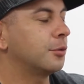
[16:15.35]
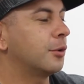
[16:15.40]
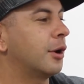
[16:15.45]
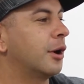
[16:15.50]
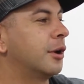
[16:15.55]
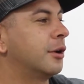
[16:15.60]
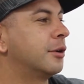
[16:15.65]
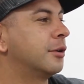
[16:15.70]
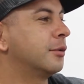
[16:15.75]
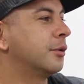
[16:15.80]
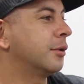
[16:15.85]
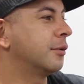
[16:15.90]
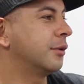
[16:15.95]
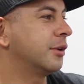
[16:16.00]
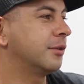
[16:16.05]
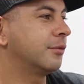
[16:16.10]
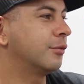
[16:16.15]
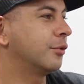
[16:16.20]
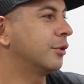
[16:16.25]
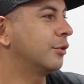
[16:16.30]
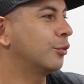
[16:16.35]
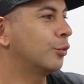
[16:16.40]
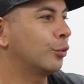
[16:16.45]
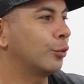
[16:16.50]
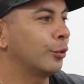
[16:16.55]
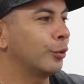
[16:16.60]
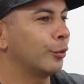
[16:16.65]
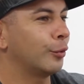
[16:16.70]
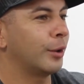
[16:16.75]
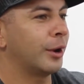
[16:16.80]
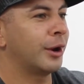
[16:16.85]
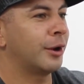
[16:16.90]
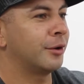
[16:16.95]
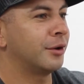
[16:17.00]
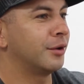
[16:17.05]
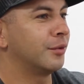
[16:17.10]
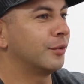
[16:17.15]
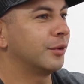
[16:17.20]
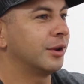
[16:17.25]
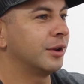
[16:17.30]
Rider, where we toured around
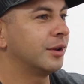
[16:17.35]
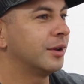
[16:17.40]
and